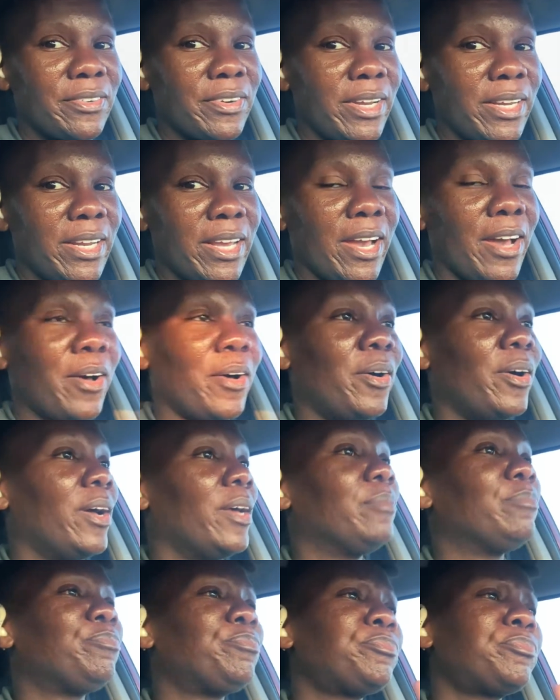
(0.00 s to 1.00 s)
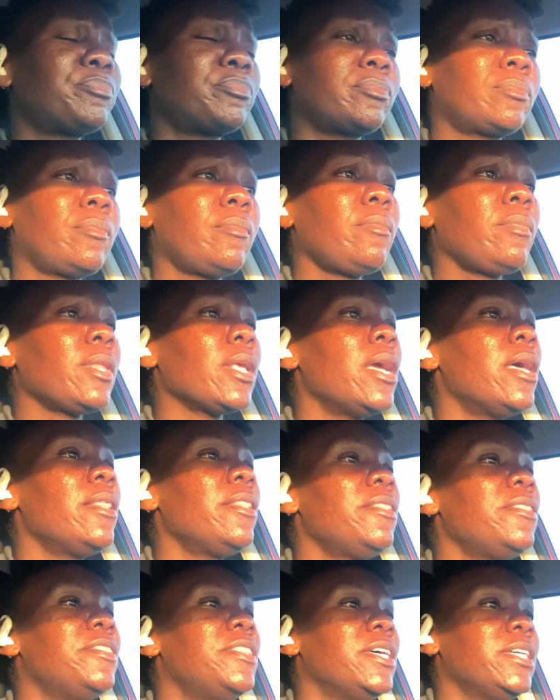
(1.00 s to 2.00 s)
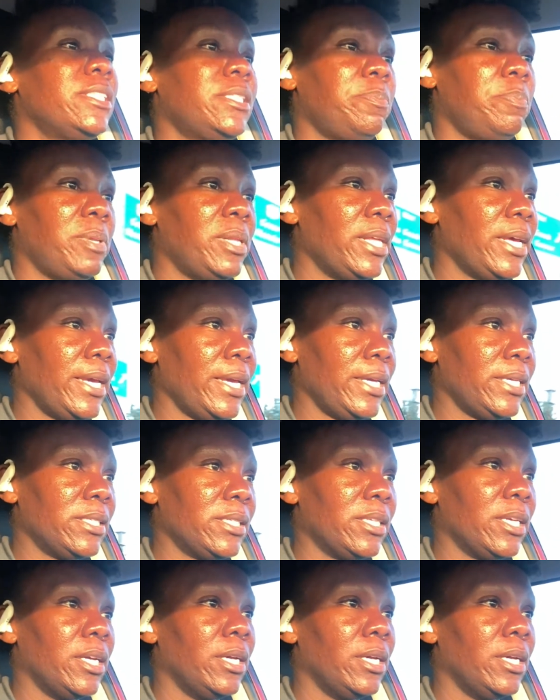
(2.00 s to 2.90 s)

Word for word: right now this place